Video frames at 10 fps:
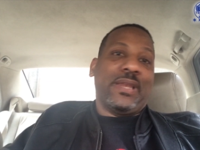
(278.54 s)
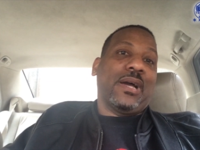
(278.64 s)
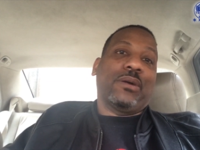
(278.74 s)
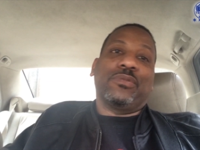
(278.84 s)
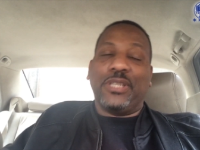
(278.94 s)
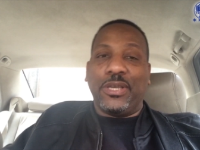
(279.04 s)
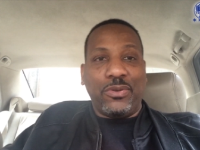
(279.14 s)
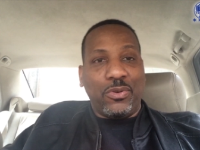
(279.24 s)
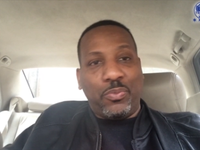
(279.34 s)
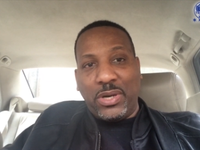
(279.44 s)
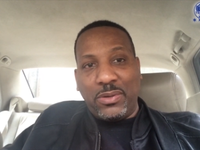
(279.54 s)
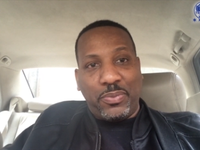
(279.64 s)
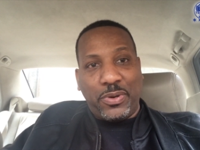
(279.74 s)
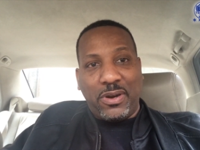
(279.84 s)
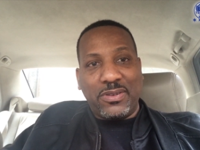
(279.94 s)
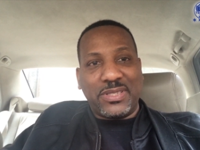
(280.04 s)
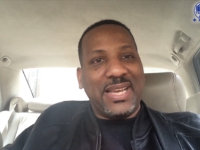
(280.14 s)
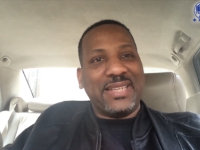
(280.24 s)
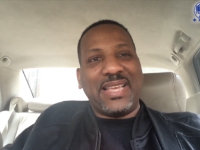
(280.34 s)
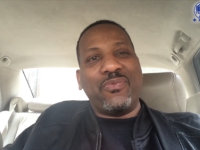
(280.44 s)
not going to sell you no button parts.
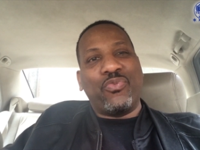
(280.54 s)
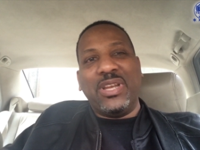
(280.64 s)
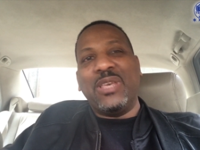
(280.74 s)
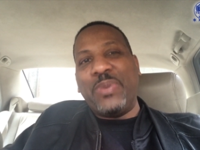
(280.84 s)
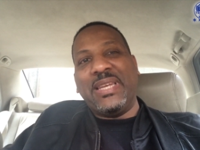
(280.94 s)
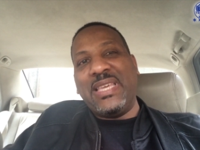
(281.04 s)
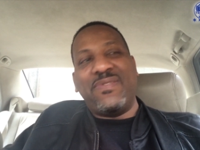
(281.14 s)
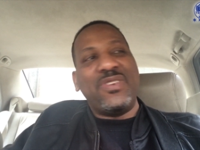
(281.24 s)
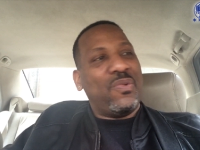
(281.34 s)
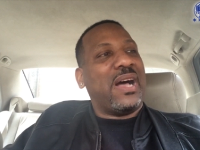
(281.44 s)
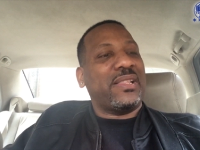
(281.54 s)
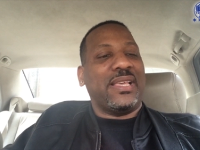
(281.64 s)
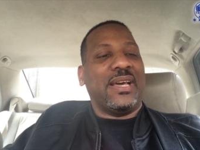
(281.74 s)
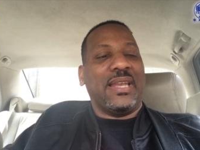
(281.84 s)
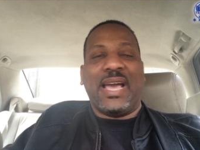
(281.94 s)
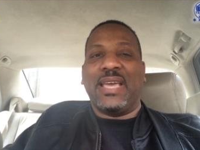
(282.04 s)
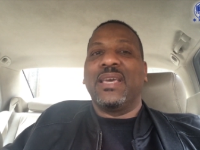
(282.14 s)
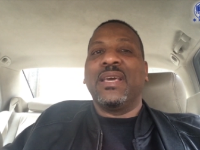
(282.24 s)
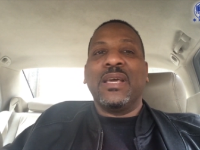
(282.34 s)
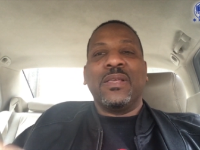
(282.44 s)
Like, they really be leaving you out there. Like,
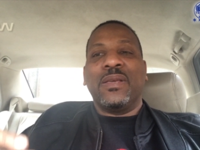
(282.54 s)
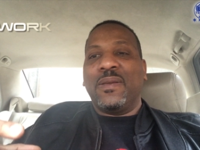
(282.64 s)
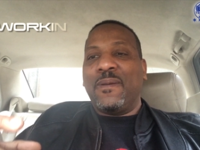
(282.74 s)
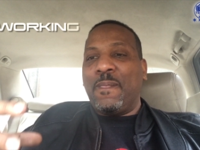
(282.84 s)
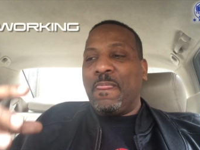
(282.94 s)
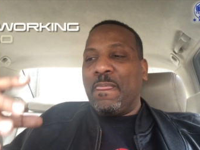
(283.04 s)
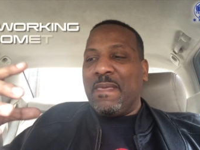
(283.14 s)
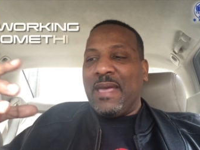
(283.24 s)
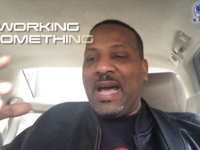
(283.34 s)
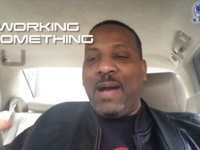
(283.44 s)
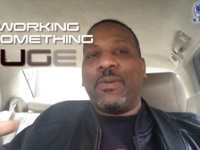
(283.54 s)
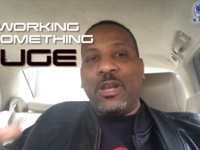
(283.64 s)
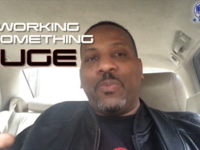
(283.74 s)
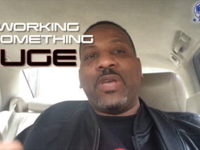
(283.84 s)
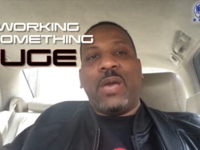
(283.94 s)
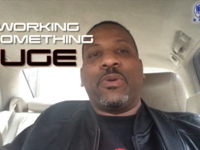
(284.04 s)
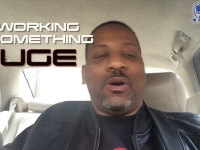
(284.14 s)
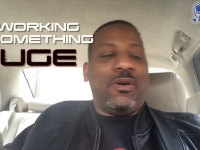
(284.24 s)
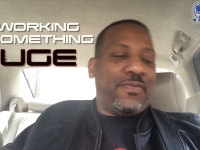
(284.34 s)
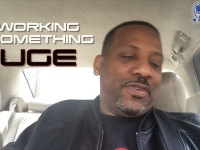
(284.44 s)
I'm going to be able to
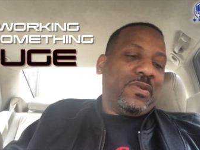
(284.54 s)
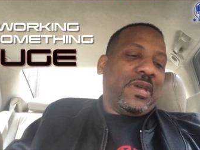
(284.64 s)
offer you